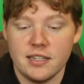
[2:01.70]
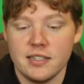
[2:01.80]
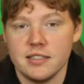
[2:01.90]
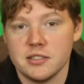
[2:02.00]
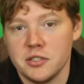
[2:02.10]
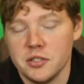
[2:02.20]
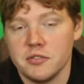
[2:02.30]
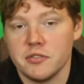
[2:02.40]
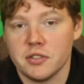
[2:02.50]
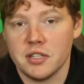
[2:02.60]
it is
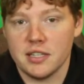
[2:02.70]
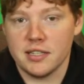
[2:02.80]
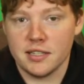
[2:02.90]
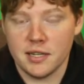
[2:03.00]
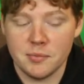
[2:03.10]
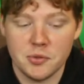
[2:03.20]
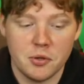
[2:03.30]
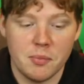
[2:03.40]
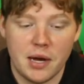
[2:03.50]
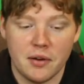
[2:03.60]
good for cleaning up
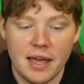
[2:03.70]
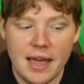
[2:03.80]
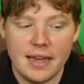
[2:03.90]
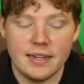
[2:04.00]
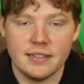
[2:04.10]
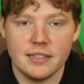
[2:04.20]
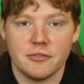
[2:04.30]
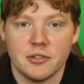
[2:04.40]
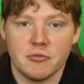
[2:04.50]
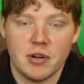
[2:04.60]
to about eight
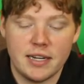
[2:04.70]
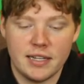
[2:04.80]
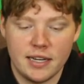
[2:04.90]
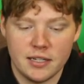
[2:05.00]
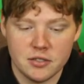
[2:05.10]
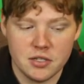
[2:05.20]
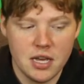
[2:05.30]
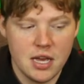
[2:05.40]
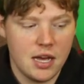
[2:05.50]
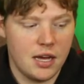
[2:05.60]
different radiators.
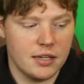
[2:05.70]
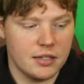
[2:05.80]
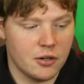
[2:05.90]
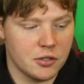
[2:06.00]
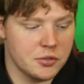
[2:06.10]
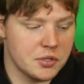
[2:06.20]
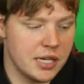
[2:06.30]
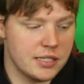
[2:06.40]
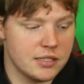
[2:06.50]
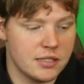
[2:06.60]
Uh, in our use
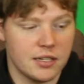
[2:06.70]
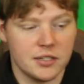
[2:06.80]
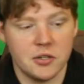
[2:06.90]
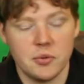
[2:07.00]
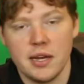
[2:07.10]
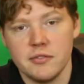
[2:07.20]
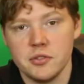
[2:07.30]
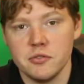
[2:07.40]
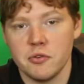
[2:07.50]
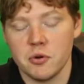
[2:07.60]
case scenario, we have
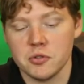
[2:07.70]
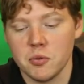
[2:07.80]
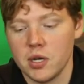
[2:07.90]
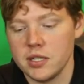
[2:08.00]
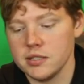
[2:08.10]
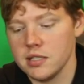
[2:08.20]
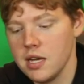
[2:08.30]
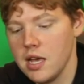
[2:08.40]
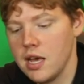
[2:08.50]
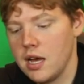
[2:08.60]
two four twenties,
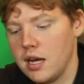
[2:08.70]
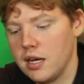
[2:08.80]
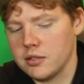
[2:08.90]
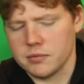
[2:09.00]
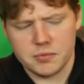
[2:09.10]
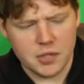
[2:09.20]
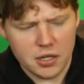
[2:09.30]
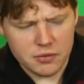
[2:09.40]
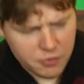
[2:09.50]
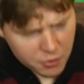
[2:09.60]
Uh, or
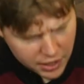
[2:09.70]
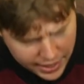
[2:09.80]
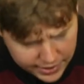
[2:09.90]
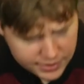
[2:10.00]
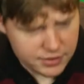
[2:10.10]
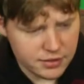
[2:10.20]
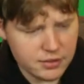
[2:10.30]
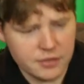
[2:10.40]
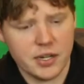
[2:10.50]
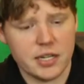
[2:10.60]
sorry, four eighties,
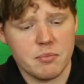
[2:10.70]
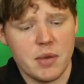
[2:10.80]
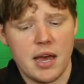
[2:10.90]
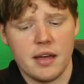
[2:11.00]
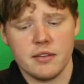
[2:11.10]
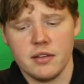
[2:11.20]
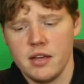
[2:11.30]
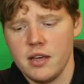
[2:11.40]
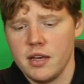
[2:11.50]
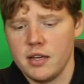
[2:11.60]
if I can math,
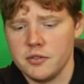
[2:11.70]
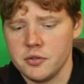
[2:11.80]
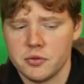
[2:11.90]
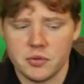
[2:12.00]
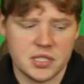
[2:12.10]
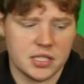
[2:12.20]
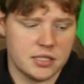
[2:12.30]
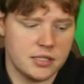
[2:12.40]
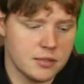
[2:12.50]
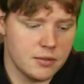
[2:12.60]
and two three
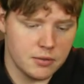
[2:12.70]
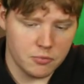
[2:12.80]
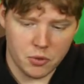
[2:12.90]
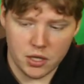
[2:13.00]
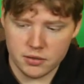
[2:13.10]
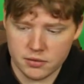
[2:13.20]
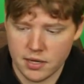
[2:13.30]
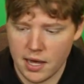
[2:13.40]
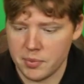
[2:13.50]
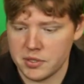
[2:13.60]
sixties. One
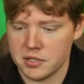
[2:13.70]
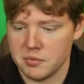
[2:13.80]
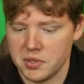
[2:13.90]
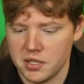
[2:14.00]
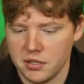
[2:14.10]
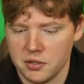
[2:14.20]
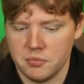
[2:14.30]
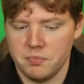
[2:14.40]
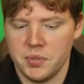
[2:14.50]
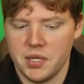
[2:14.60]
happens to be a
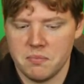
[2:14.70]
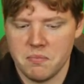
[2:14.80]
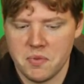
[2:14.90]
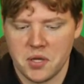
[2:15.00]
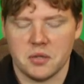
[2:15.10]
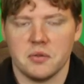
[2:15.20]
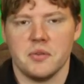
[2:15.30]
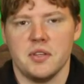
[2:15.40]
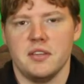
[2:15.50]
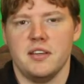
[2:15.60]
little bit
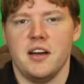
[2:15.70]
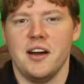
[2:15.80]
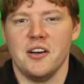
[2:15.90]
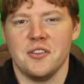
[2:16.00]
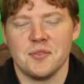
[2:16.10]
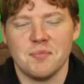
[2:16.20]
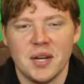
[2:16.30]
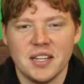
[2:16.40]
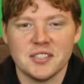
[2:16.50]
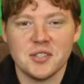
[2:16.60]
thicker than the other,
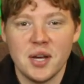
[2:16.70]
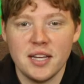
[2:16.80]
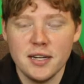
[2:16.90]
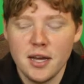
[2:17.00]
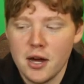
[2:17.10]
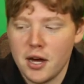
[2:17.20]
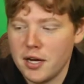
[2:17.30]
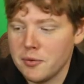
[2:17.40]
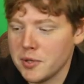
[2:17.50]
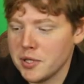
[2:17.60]
but let's go ahead.
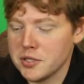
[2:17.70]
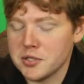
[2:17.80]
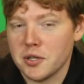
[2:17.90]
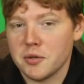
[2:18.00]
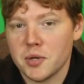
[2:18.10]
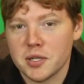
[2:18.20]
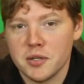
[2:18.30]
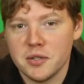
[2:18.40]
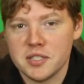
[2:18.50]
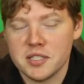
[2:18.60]
Uh, we're going to start
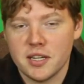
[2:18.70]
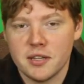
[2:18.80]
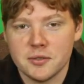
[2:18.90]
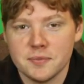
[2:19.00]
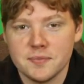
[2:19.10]
working on this together.